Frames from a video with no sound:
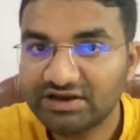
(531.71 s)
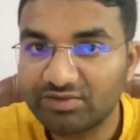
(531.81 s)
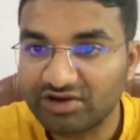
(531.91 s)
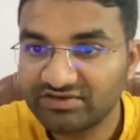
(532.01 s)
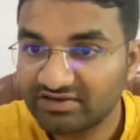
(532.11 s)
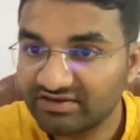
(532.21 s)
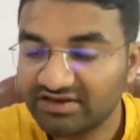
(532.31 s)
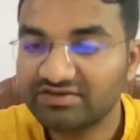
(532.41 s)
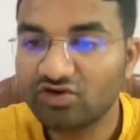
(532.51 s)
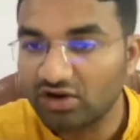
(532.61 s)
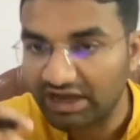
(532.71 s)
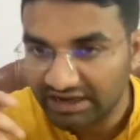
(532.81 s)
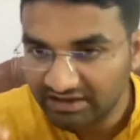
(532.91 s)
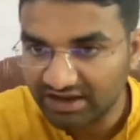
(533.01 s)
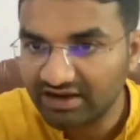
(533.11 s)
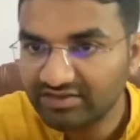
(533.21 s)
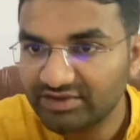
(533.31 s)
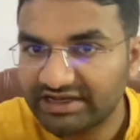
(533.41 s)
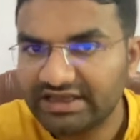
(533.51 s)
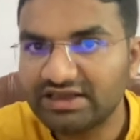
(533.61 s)
processes or
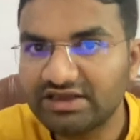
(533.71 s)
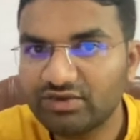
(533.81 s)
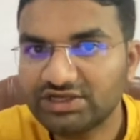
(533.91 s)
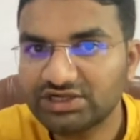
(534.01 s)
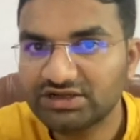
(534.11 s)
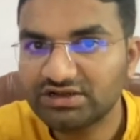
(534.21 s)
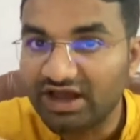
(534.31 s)
arithmetic equation,